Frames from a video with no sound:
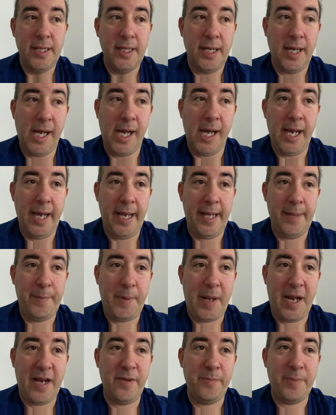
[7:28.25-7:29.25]
Uh, and
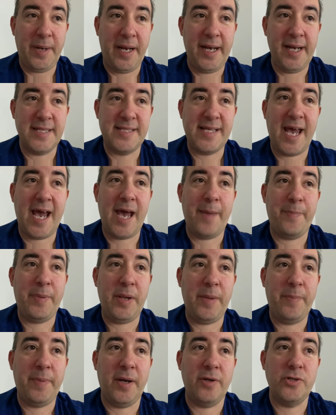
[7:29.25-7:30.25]
anybody that's happy
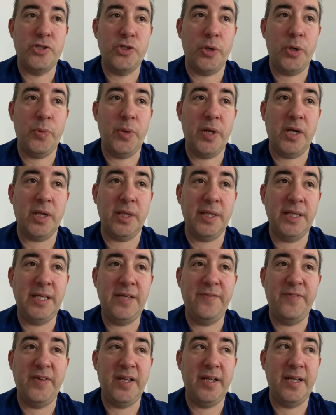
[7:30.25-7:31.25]
about Jodie Whittaker
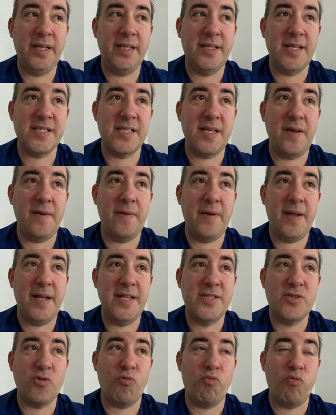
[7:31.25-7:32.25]
leaving, it doesn't,
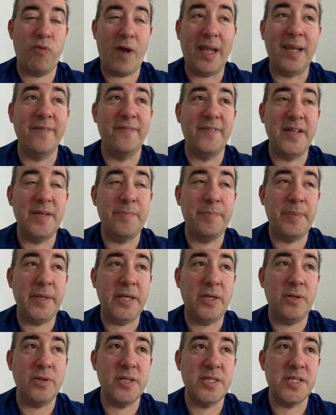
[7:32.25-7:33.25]
it's irrelevant
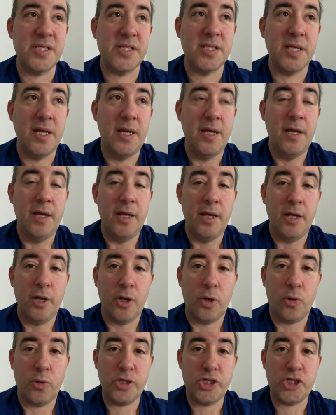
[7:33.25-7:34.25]
because
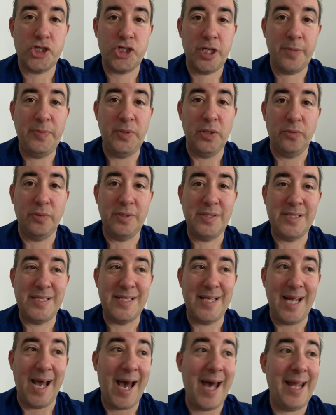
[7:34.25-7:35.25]
Chris Chibnall is
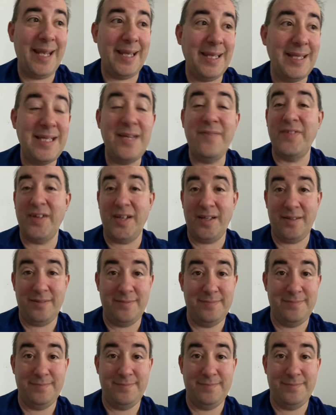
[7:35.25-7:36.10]
not leaving.